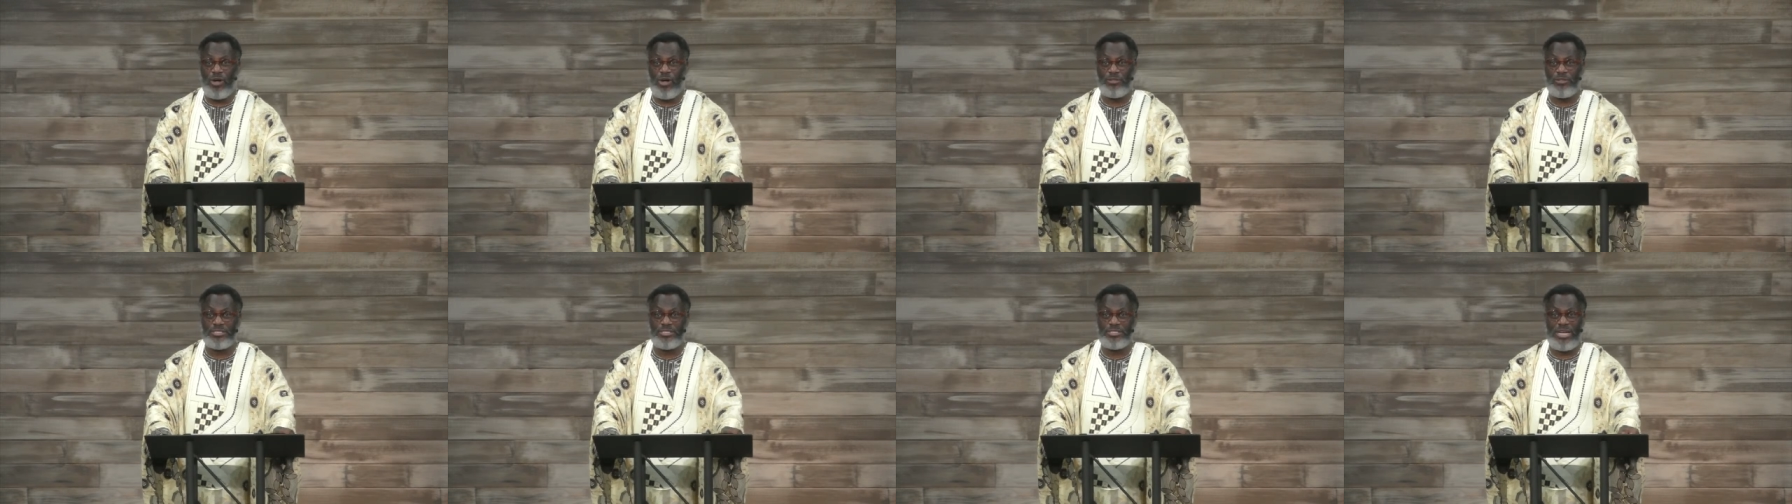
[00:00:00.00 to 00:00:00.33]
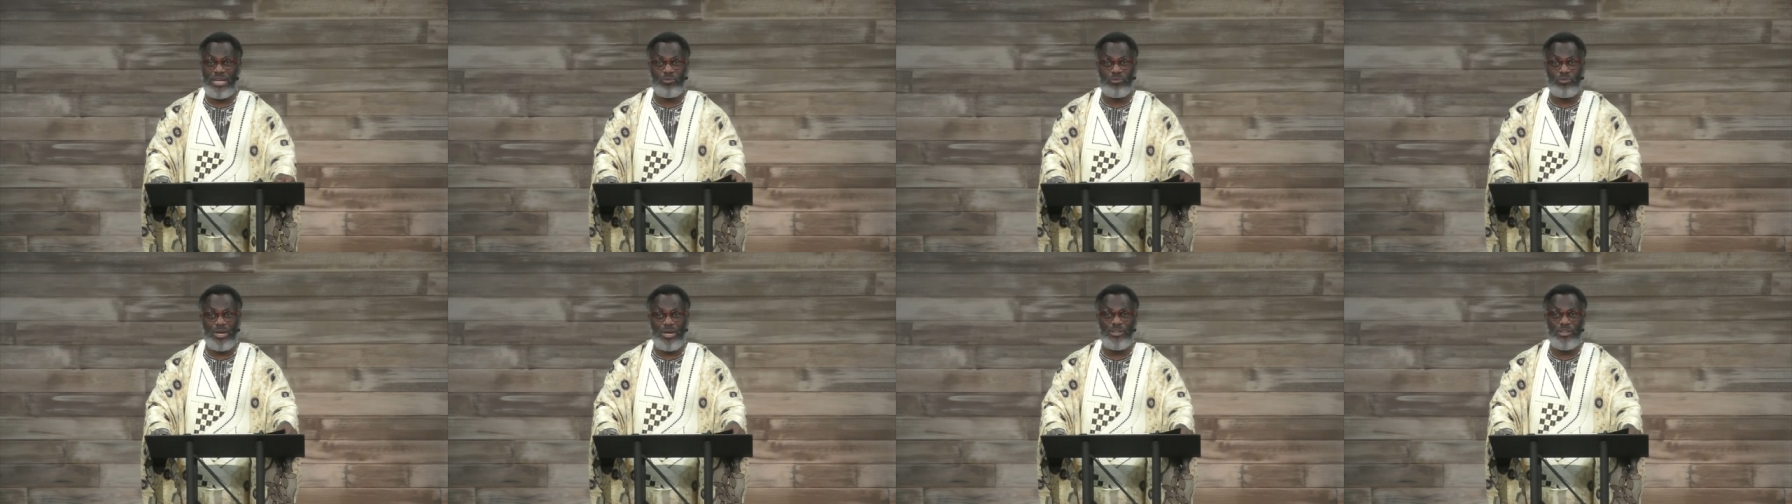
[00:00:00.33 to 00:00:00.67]
others
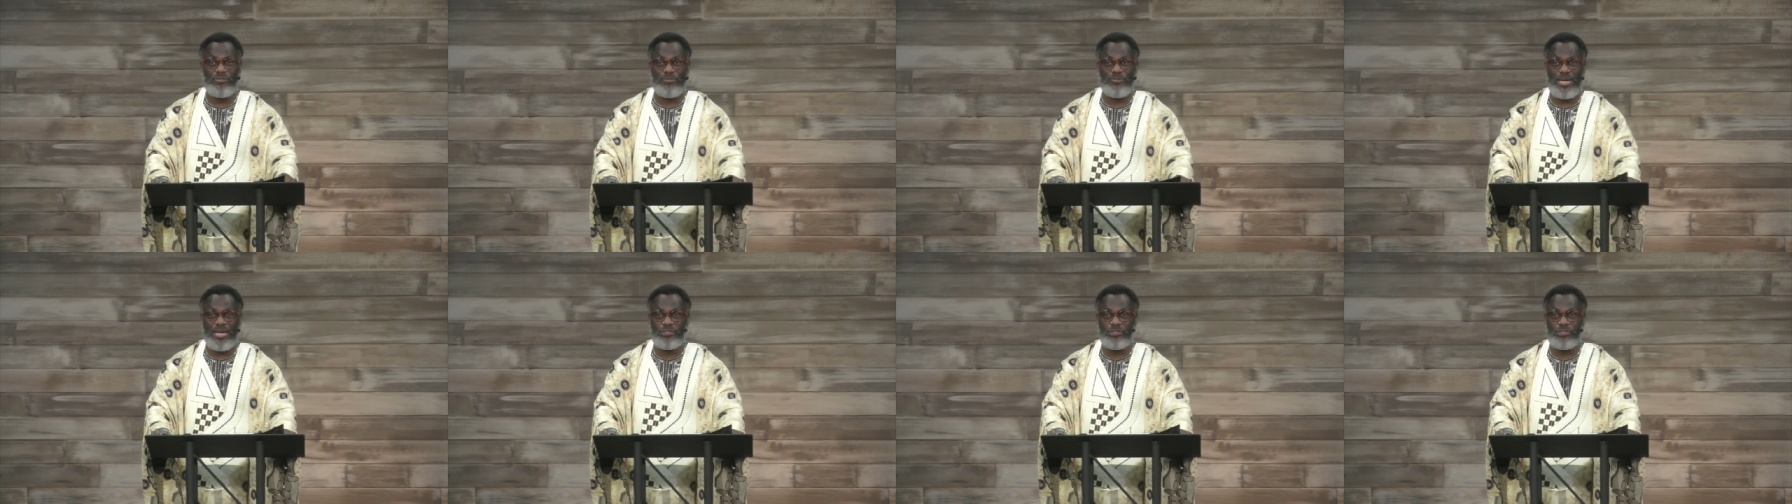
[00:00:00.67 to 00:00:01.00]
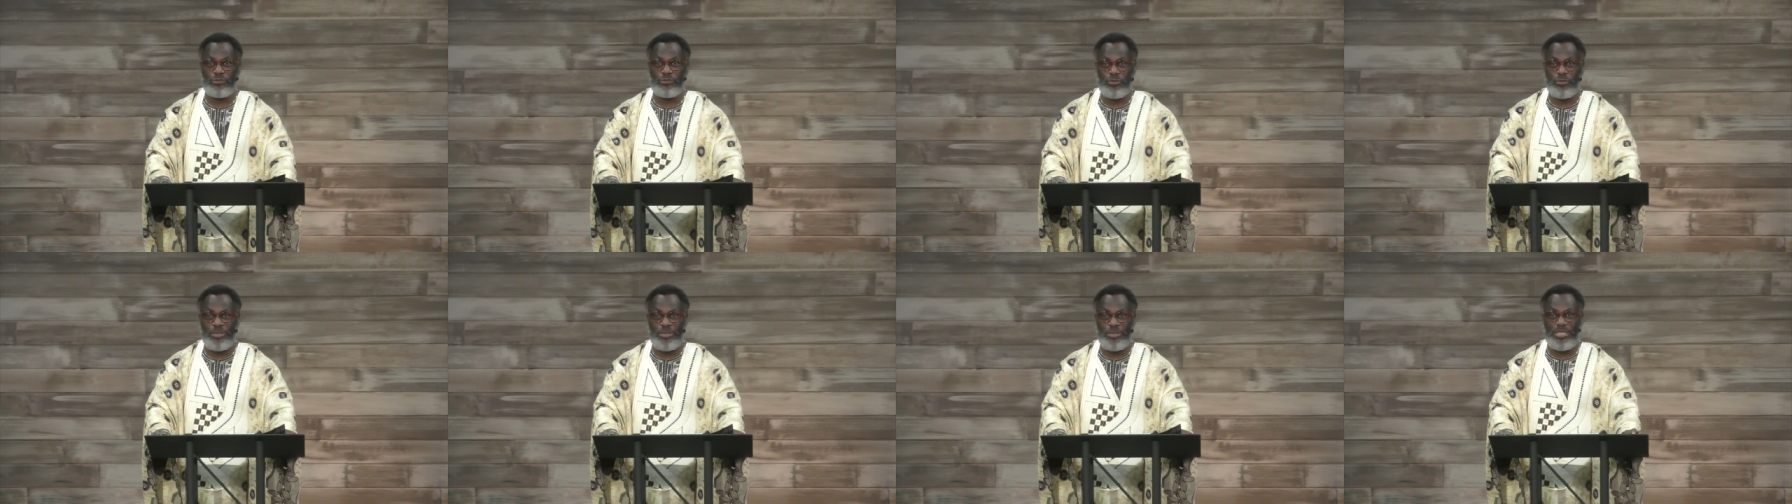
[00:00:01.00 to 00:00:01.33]
are
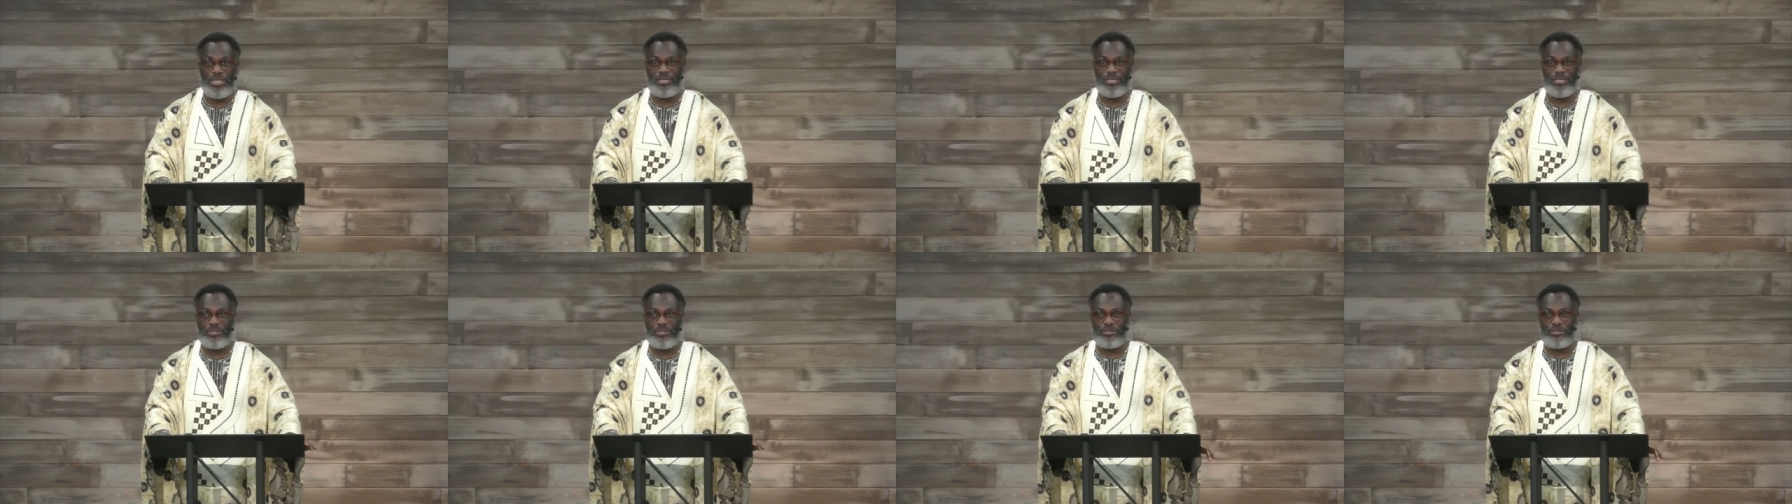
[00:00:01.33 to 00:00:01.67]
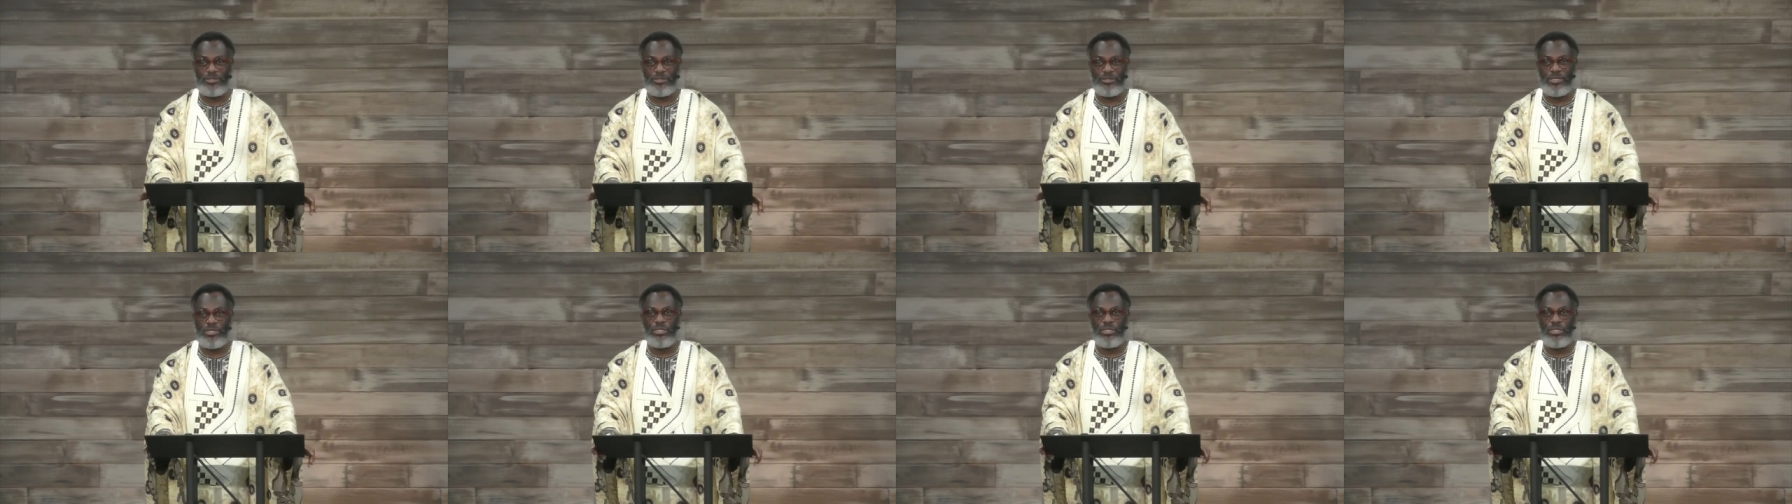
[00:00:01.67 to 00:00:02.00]
qualified to be
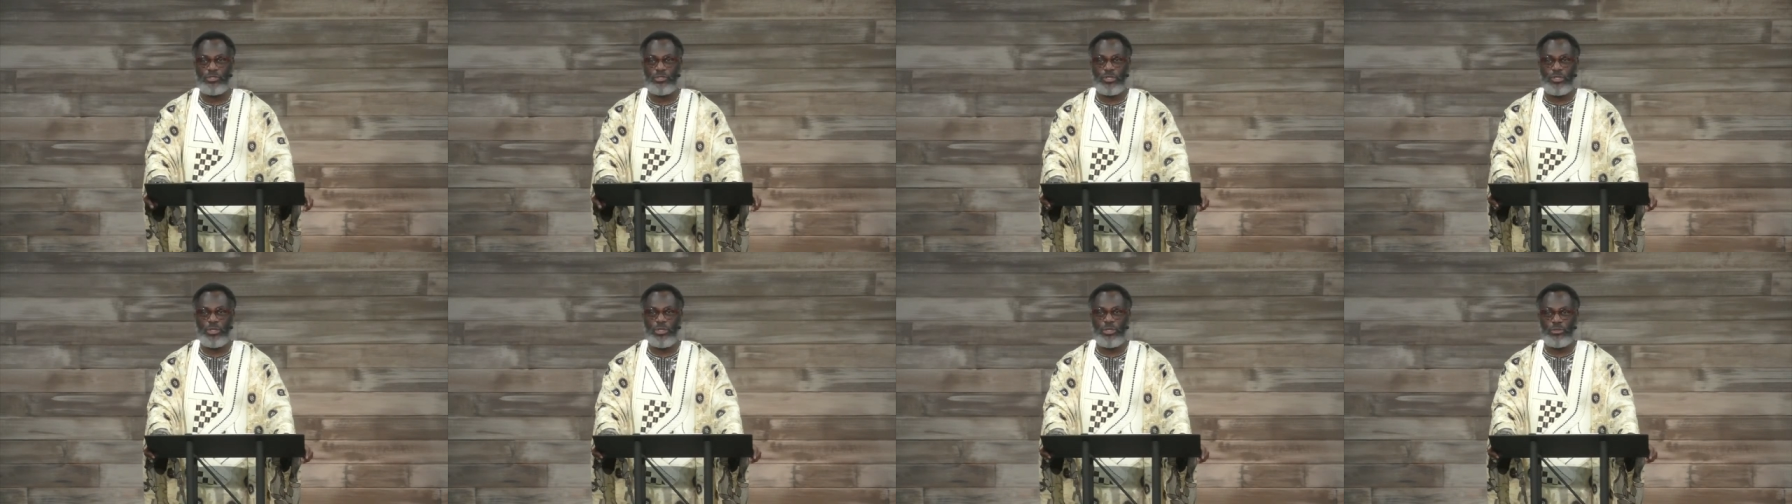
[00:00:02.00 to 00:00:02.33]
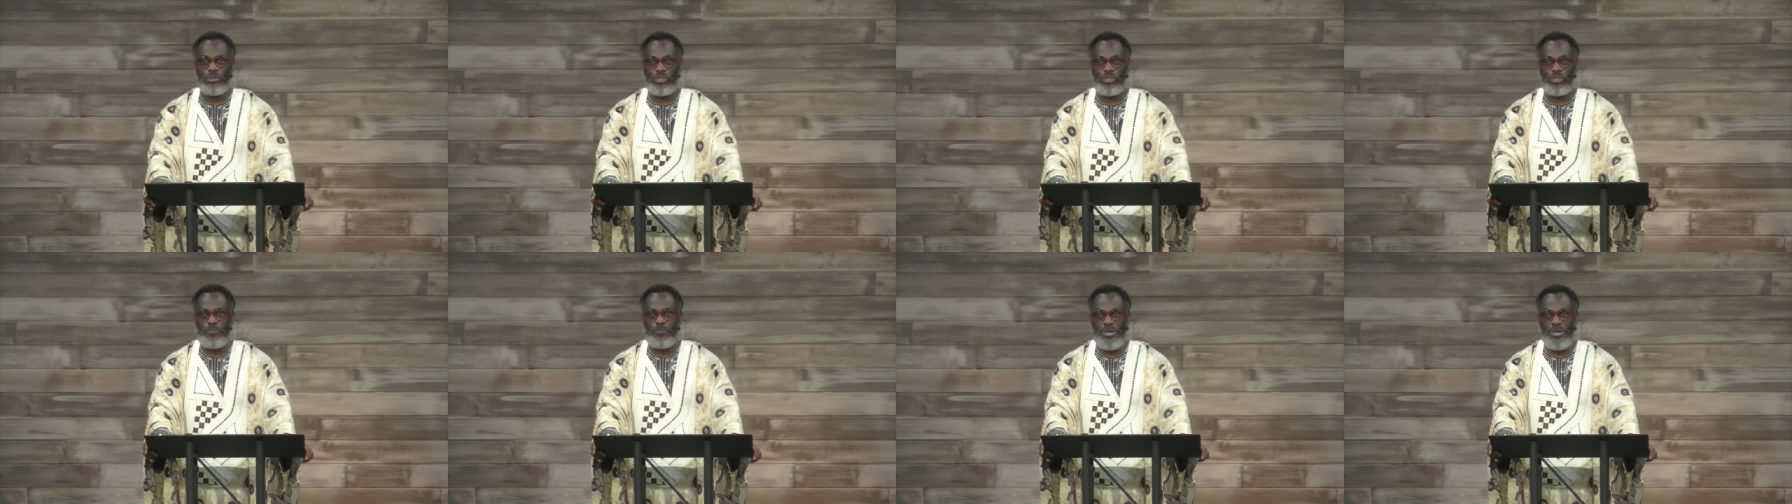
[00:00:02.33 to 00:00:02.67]
leaders. So they
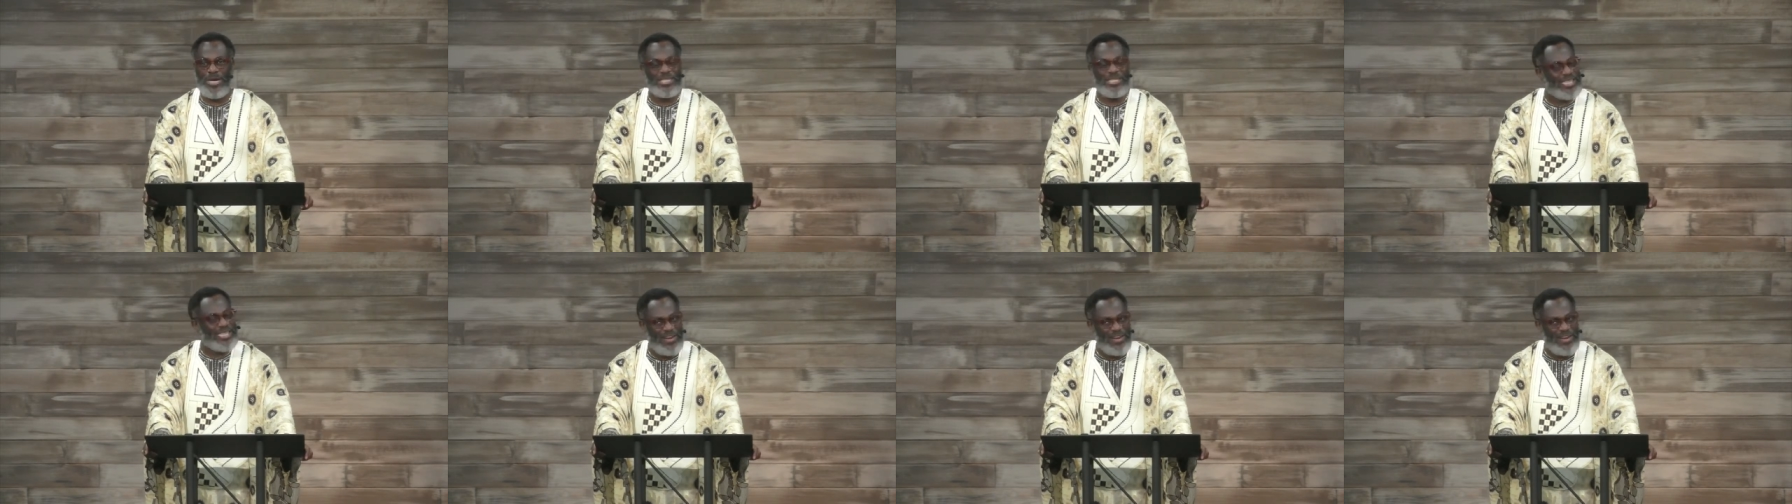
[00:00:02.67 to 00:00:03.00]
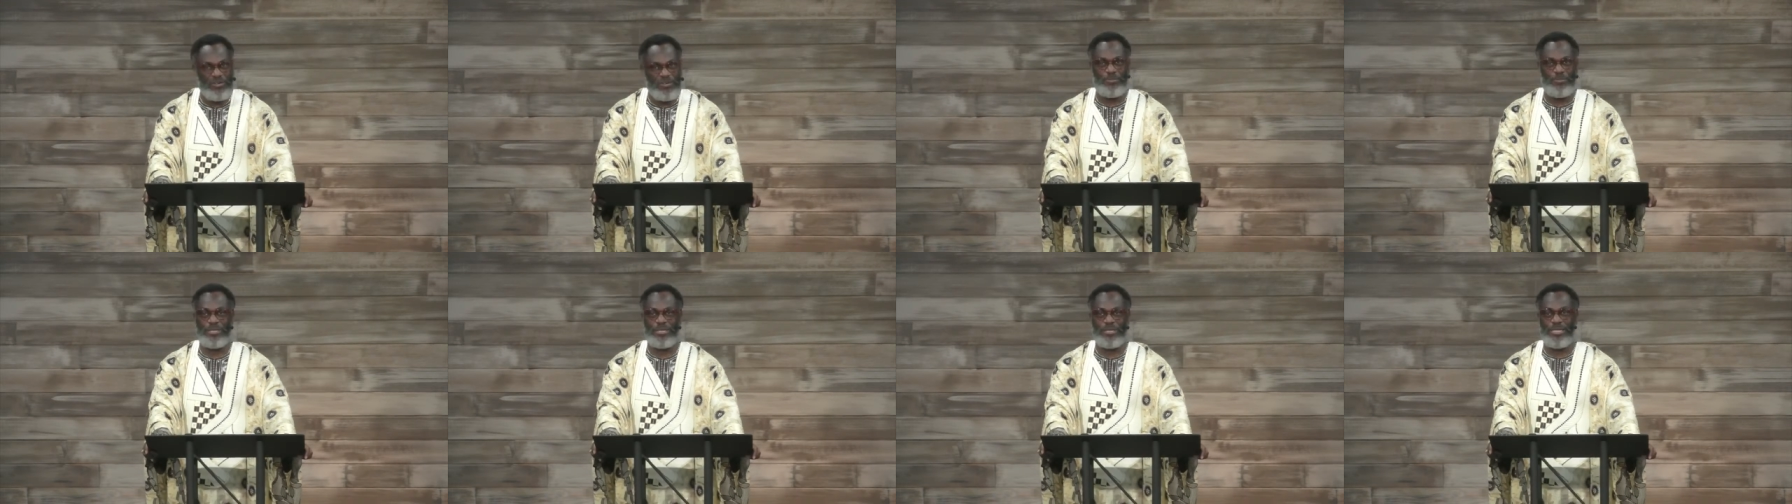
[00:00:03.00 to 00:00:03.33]
will suppress
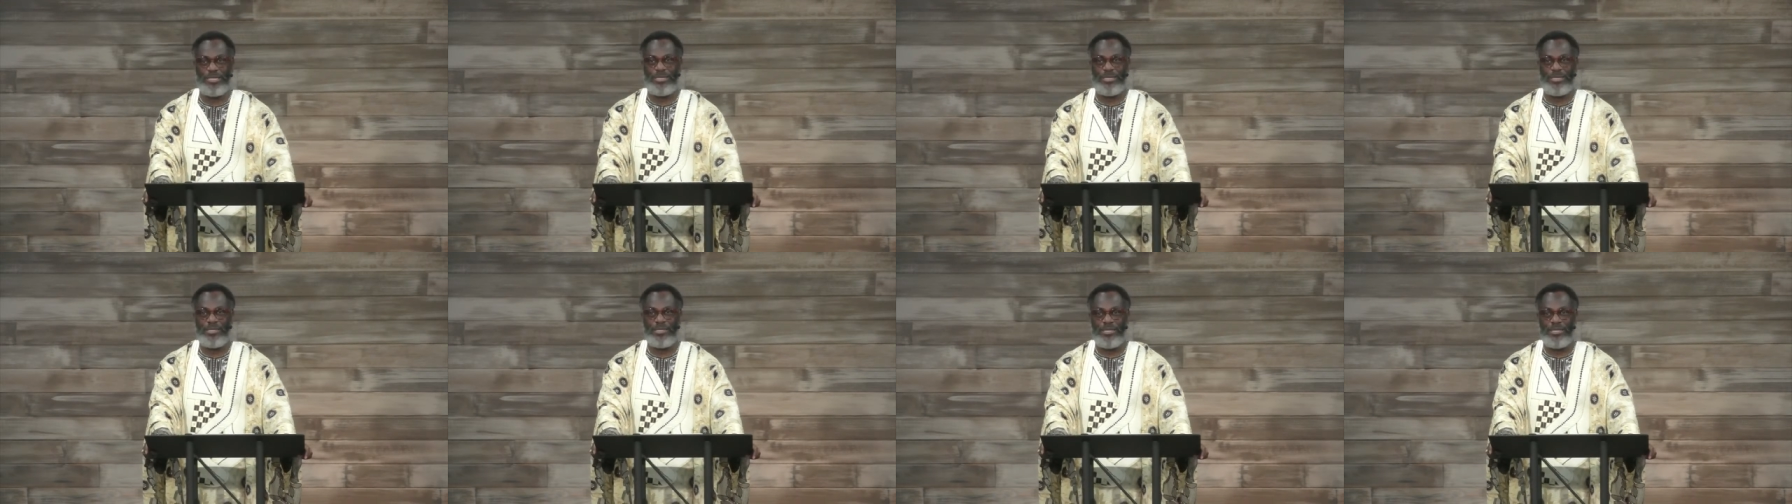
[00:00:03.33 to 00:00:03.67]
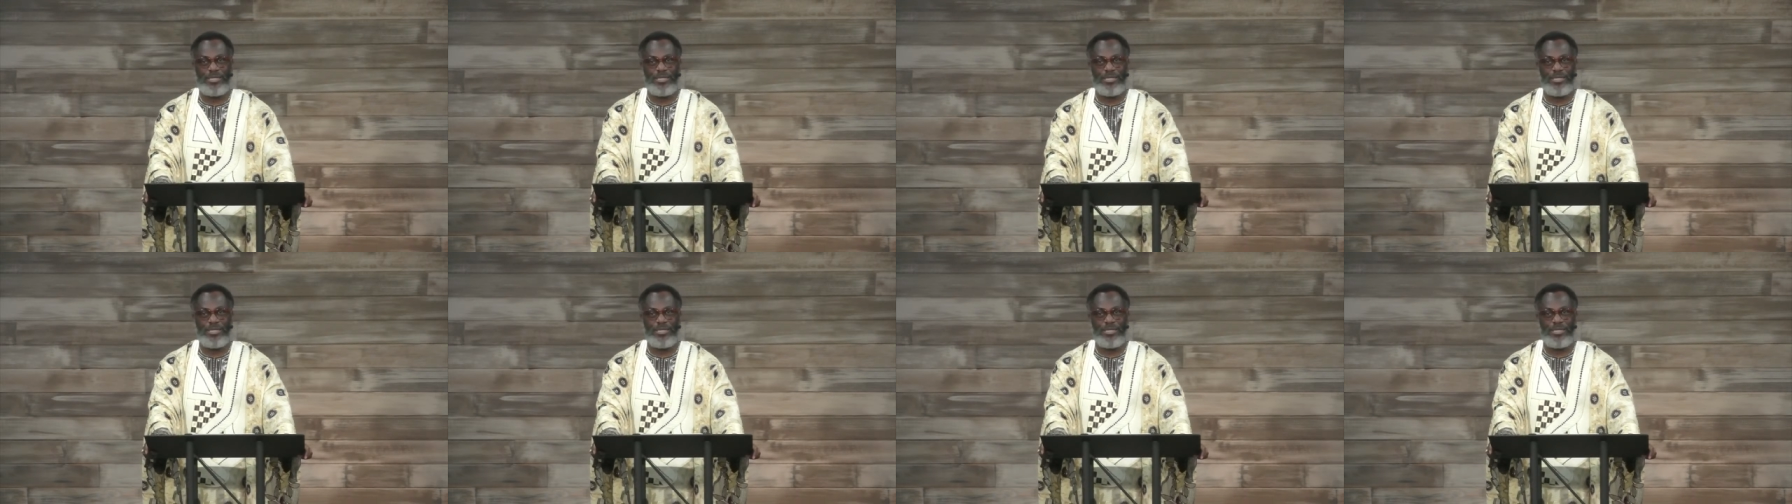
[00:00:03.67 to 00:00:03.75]
everybody.